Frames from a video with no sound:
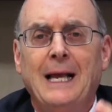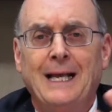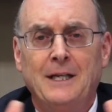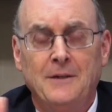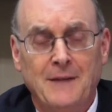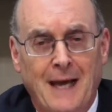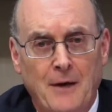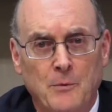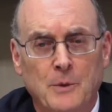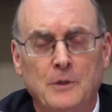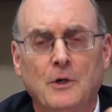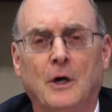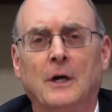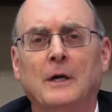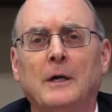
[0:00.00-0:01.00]
And in that
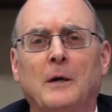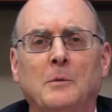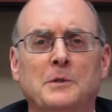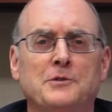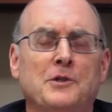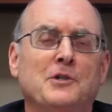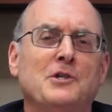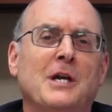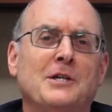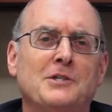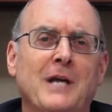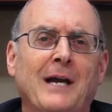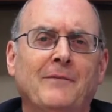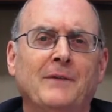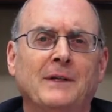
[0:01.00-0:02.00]
regard, I would
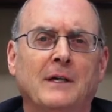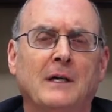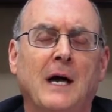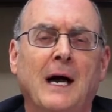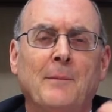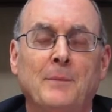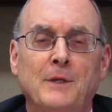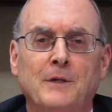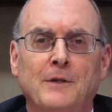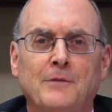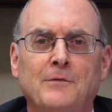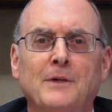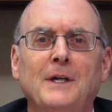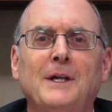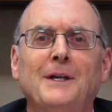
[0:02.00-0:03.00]
suggest having a copy of